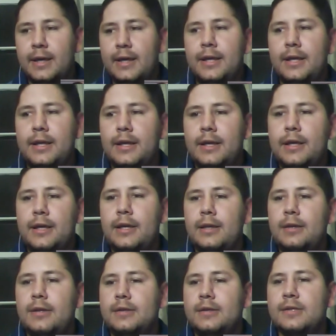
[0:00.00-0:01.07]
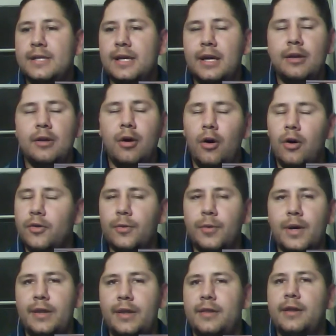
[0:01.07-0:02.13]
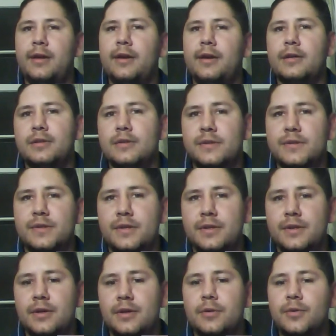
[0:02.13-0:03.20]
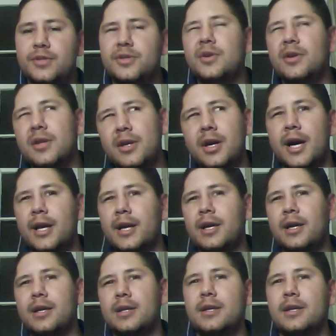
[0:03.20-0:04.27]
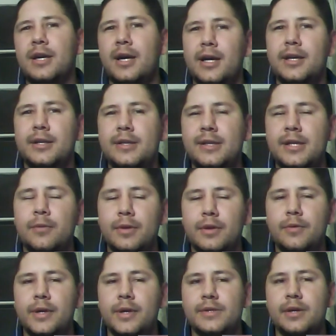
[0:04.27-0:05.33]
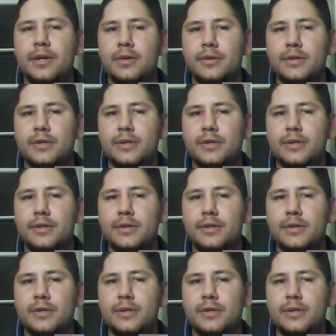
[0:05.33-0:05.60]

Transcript: he said all the right things, which you got to kind of take with a grain of salt.